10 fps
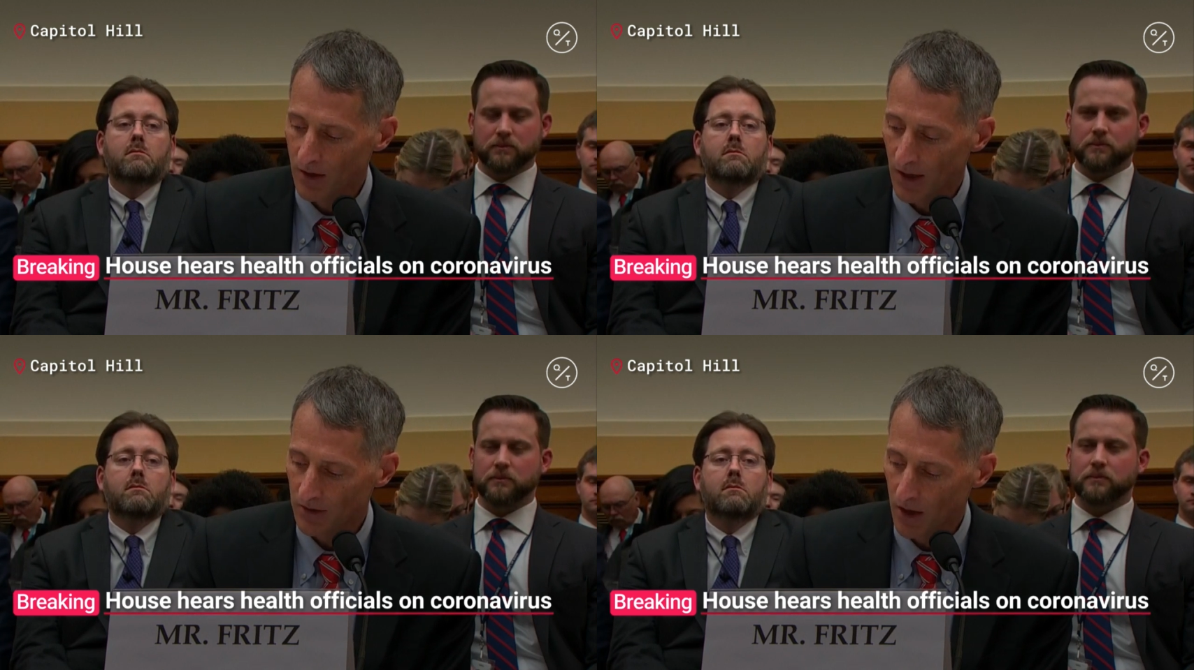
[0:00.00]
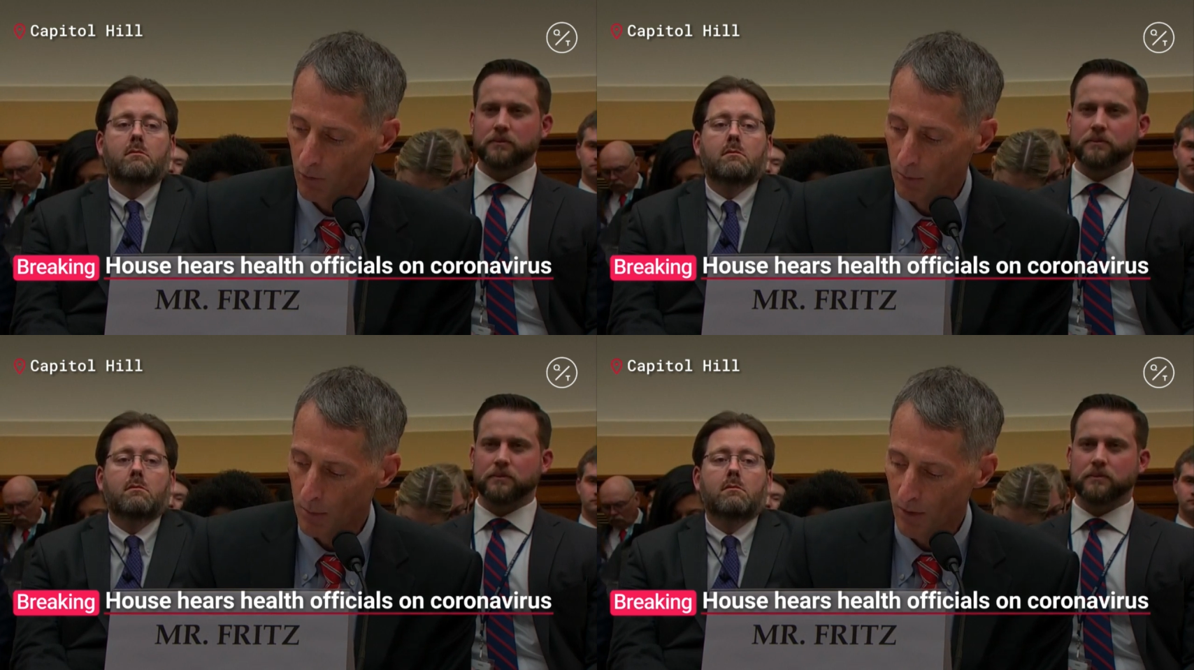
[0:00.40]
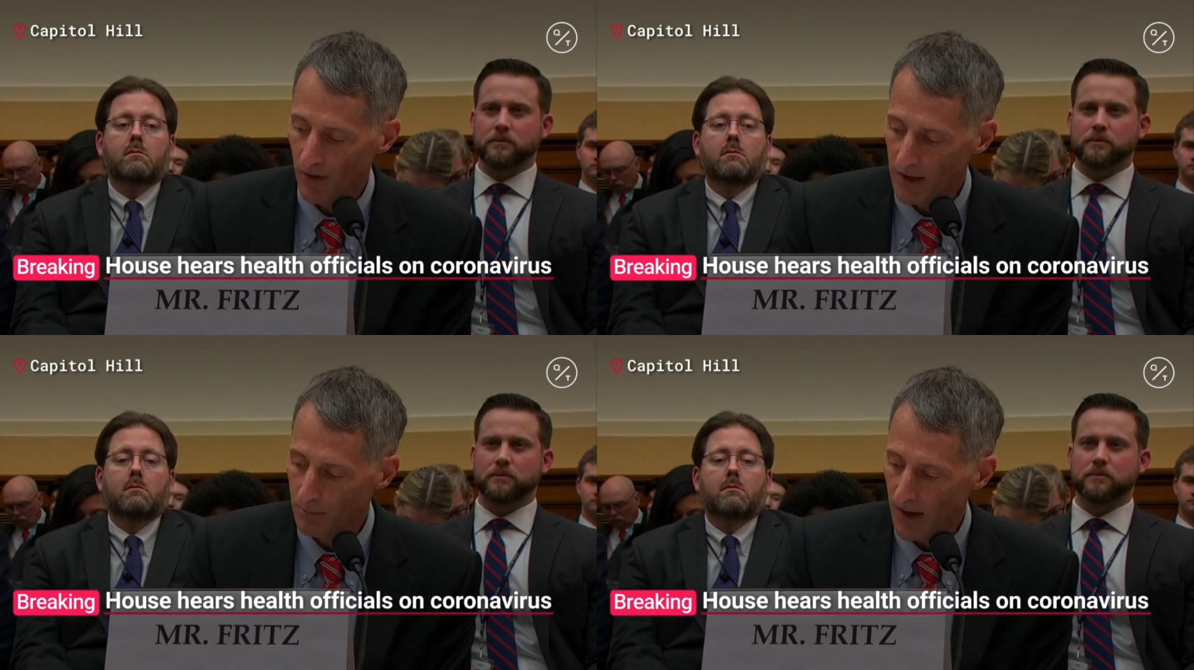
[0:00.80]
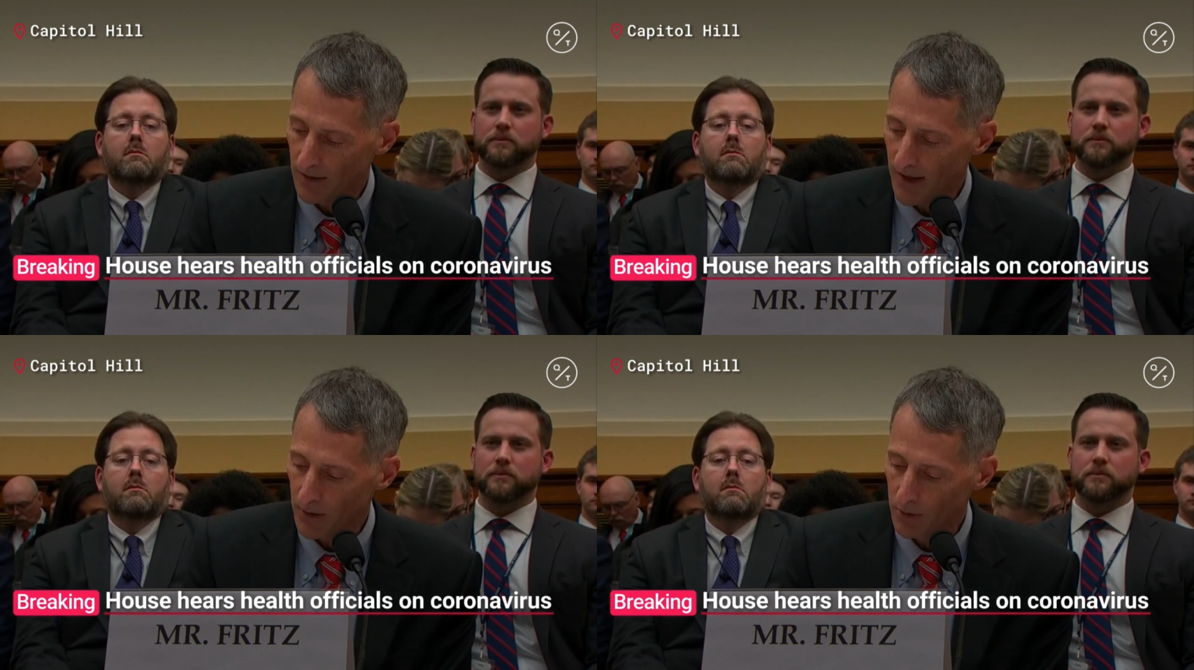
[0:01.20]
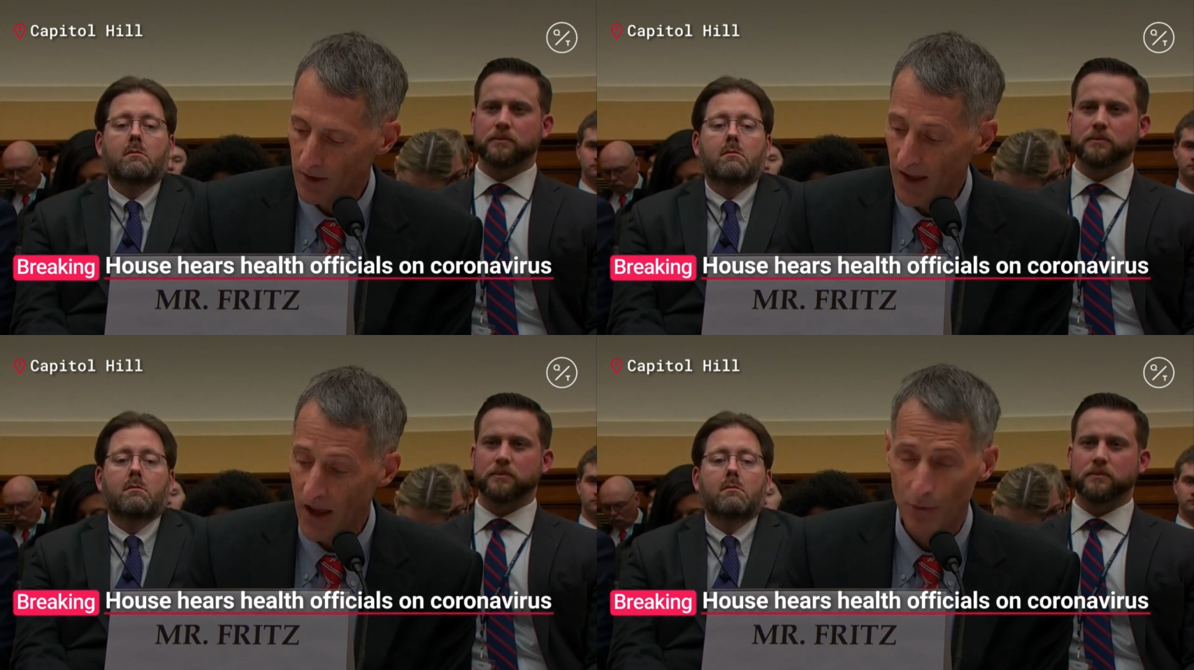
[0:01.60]
Speaker 1: nineteen will be provided
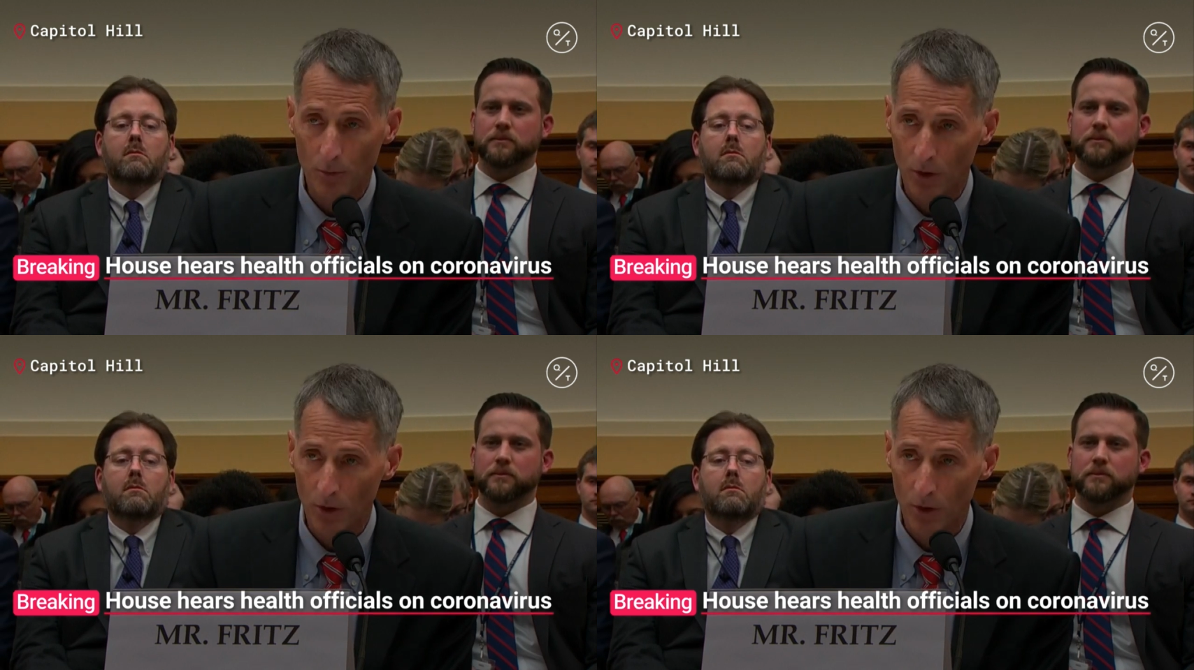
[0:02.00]
bilaterally and through